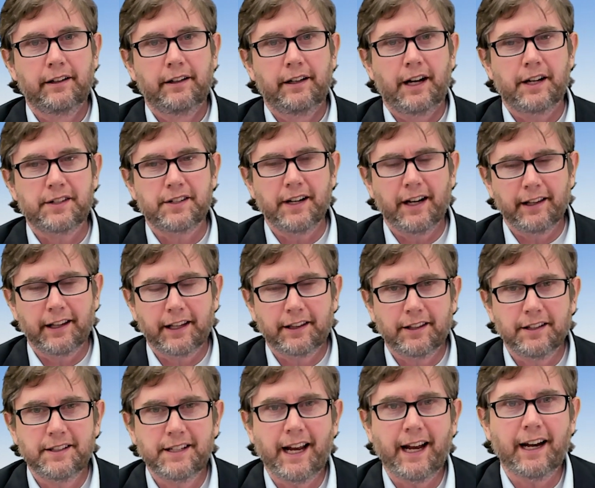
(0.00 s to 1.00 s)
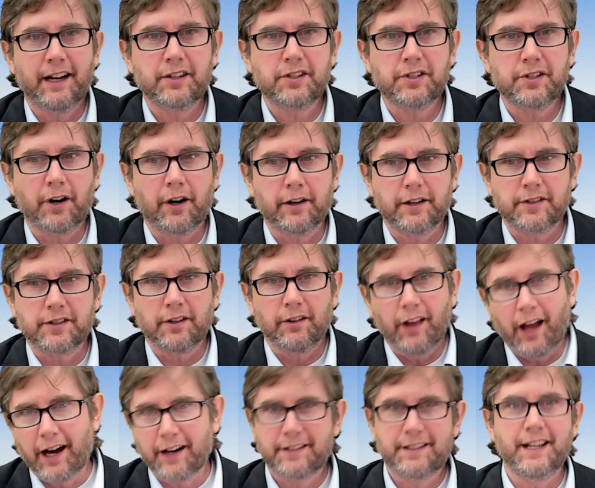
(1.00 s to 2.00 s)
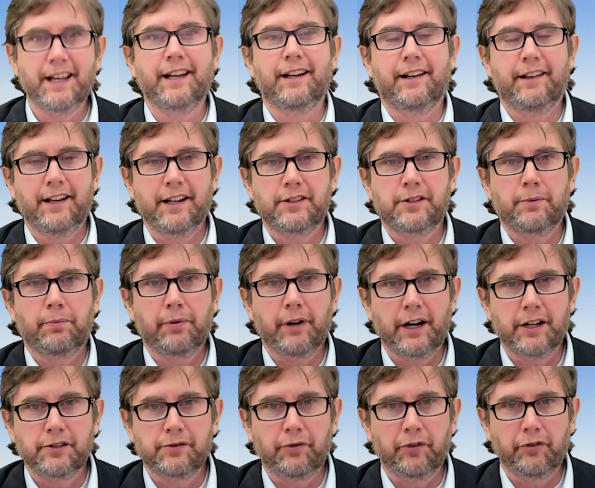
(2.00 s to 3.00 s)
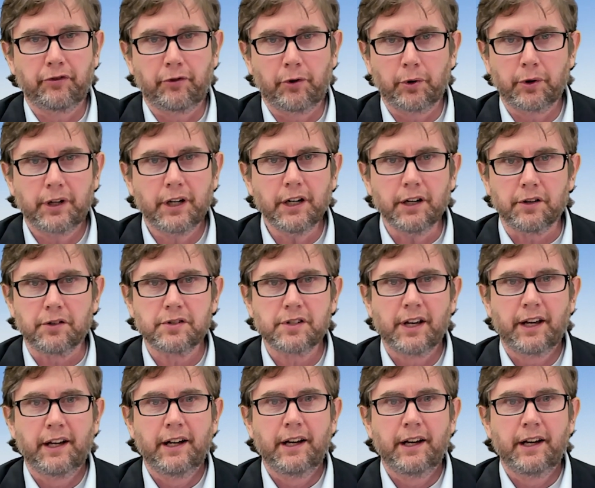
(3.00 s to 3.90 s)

It's not like the day I start, it's locked in, and that's the price for 4 years.